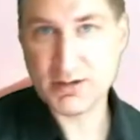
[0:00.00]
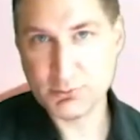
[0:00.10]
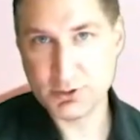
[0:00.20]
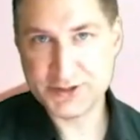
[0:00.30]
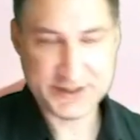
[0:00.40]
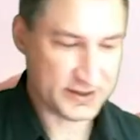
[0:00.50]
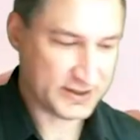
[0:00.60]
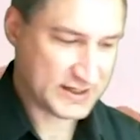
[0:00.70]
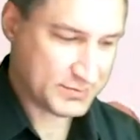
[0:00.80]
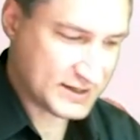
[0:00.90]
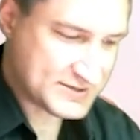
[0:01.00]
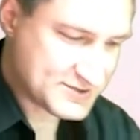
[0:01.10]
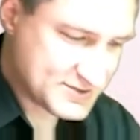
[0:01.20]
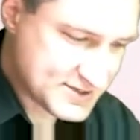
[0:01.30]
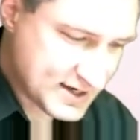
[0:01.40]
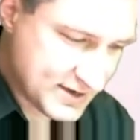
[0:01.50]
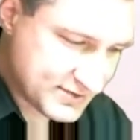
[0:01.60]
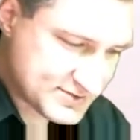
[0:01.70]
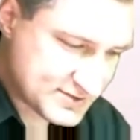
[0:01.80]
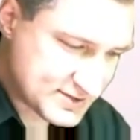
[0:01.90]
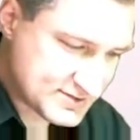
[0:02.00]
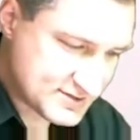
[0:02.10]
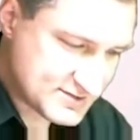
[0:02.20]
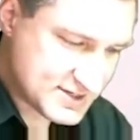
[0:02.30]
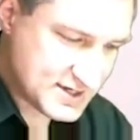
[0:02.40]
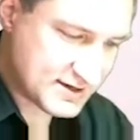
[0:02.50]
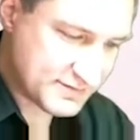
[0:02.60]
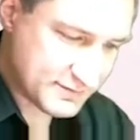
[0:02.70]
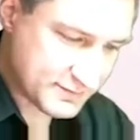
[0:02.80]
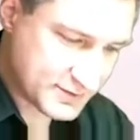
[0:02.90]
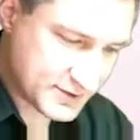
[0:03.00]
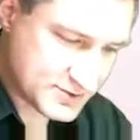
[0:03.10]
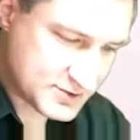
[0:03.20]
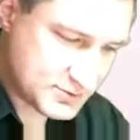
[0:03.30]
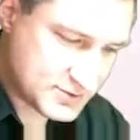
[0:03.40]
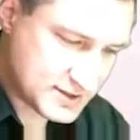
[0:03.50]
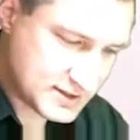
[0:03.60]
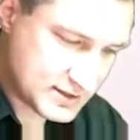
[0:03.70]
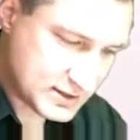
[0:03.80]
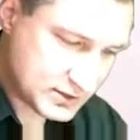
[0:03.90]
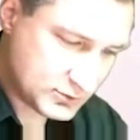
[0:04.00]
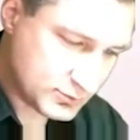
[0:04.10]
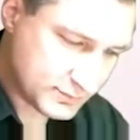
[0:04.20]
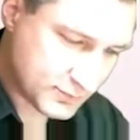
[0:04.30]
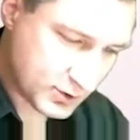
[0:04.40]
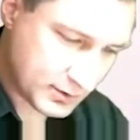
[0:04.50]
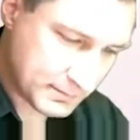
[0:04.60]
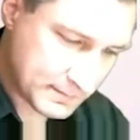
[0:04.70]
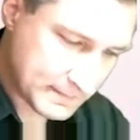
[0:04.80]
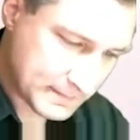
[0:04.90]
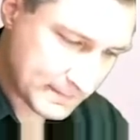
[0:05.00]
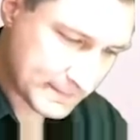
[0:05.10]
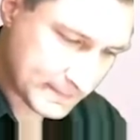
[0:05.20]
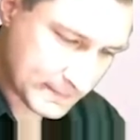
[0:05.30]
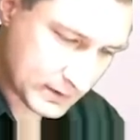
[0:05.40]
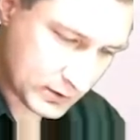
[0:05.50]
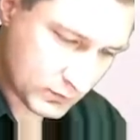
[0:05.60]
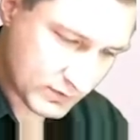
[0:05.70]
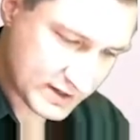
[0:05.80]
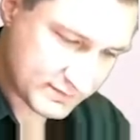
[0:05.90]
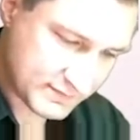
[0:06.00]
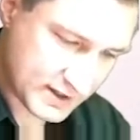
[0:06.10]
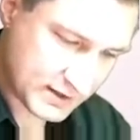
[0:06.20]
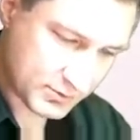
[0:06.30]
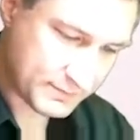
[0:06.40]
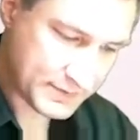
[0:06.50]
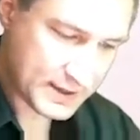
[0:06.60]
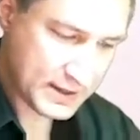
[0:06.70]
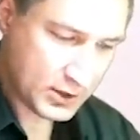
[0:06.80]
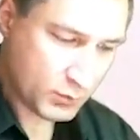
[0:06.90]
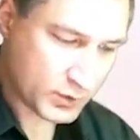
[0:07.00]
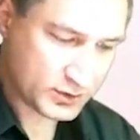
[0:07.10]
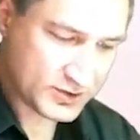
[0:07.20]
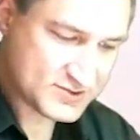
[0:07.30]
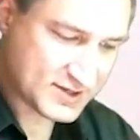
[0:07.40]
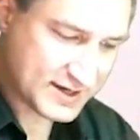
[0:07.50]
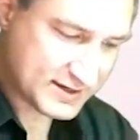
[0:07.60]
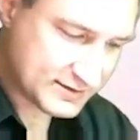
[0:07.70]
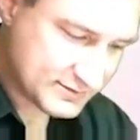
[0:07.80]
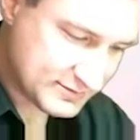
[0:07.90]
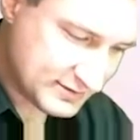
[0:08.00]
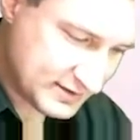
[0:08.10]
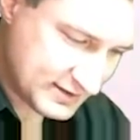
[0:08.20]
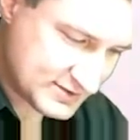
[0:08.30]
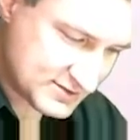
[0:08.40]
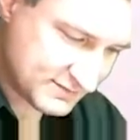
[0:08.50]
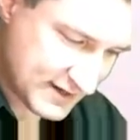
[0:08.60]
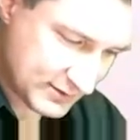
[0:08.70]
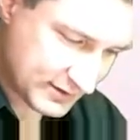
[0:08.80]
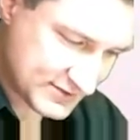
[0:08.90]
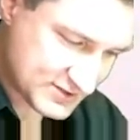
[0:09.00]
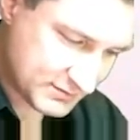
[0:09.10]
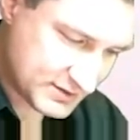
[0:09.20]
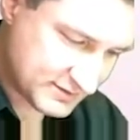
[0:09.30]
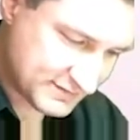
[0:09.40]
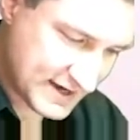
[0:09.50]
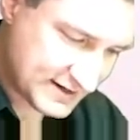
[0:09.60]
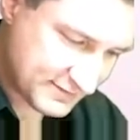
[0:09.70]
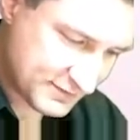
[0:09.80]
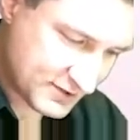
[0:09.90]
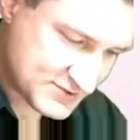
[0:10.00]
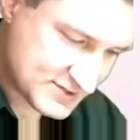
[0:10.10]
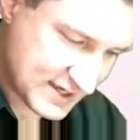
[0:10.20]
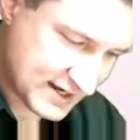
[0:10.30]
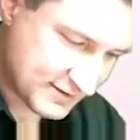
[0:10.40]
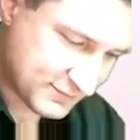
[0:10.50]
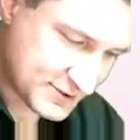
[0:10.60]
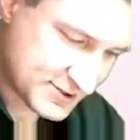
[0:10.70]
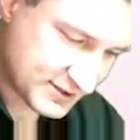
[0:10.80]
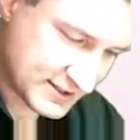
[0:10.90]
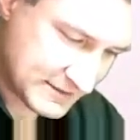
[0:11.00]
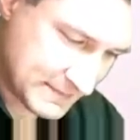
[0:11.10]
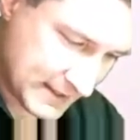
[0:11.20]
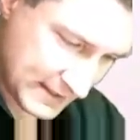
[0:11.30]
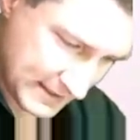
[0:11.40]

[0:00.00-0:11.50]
about in more detail in a couple lessons, this is the CDF for the 2D uniform random variable. What it looks like is the following. And so let me define it first. And unfortunately,